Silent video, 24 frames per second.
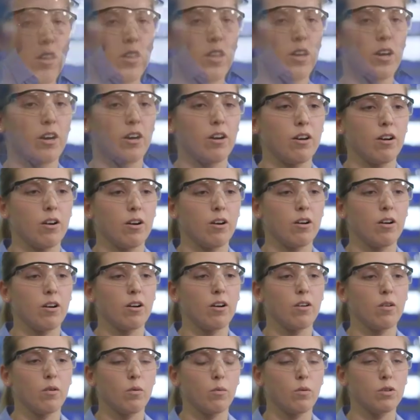There
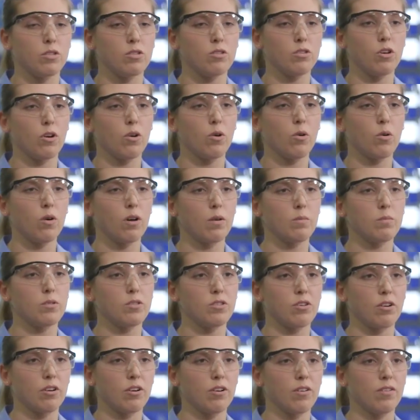was no
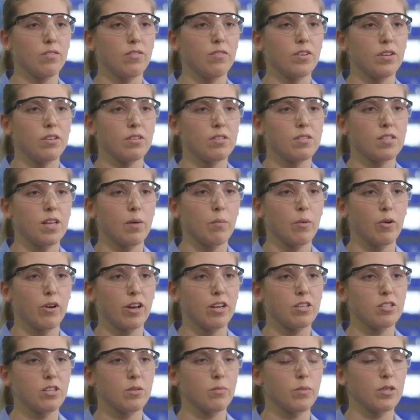observed
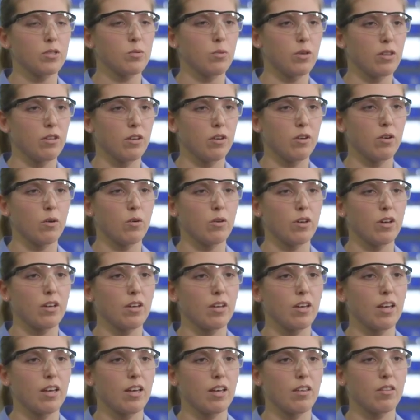separation between the
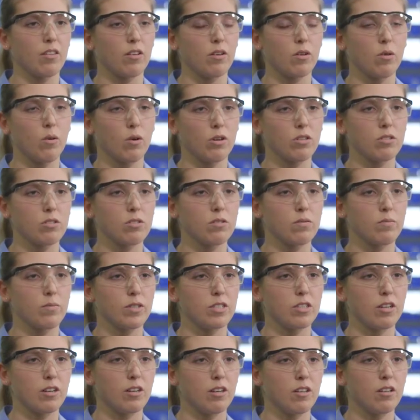coating and the quartz
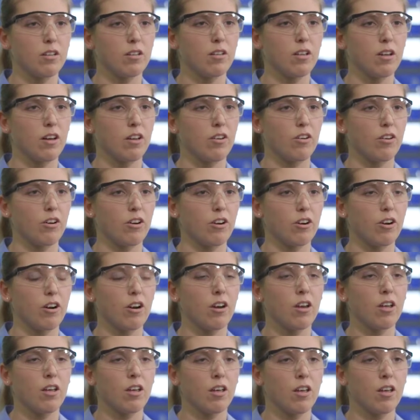material under